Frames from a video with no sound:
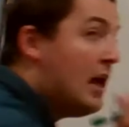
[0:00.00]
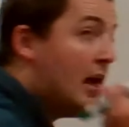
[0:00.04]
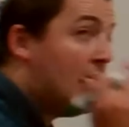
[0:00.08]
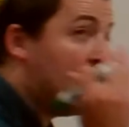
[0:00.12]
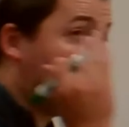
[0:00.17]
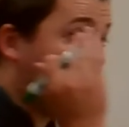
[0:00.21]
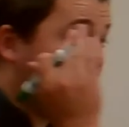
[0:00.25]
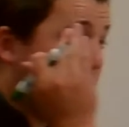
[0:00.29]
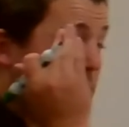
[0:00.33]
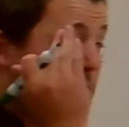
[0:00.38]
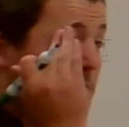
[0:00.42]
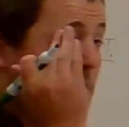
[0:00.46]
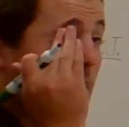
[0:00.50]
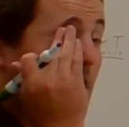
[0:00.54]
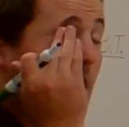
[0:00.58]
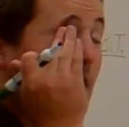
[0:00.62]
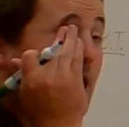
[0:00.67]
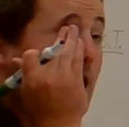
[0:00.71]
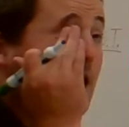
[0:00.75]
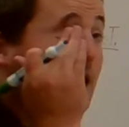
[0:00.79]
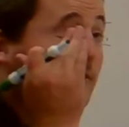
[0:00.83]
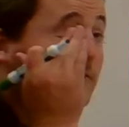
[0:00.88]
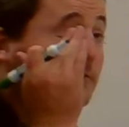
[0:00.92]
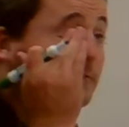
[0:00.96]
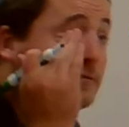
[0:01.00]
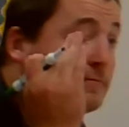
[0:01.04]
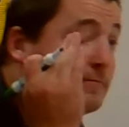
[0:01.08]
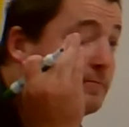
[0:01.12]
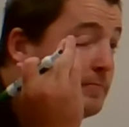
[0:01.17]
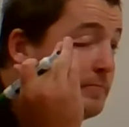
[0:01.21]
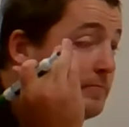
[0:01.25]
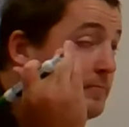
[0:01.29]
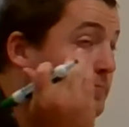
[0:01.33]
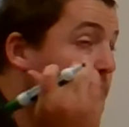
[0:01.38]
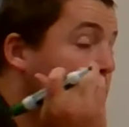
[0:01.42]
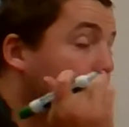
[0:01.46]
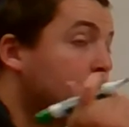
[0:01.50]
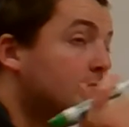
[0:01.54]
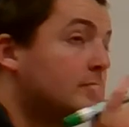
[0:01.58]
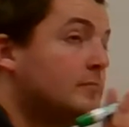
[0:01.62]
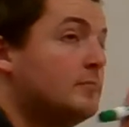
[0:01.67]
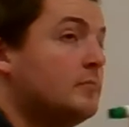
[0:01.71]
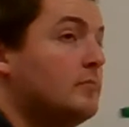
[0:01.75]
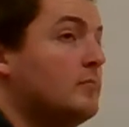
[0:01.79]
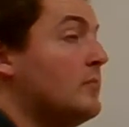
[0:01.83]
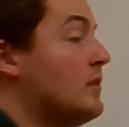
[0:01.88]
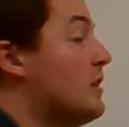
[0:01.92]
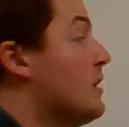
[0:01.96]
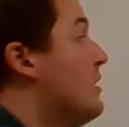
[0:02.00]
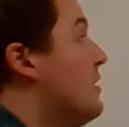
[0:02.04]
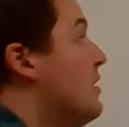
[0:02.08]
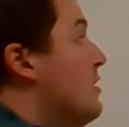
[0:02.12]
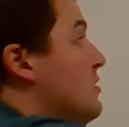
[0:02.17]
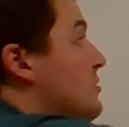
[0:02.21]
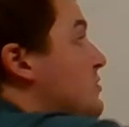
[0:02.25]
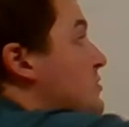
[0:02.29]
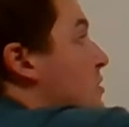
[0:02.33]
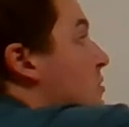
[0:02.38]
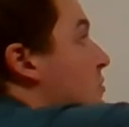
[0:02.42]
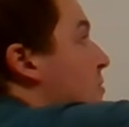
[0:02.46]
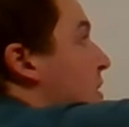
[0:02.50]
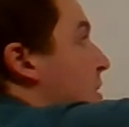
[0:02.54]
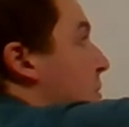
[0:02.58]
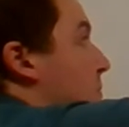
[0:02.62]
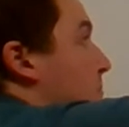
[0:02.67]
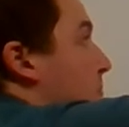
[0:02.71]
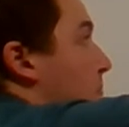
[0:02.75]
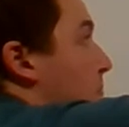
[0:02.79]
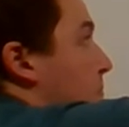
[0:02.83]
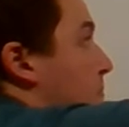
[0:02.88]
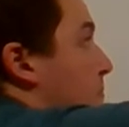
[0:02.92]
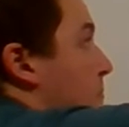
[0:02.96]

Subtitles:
if you have sodium,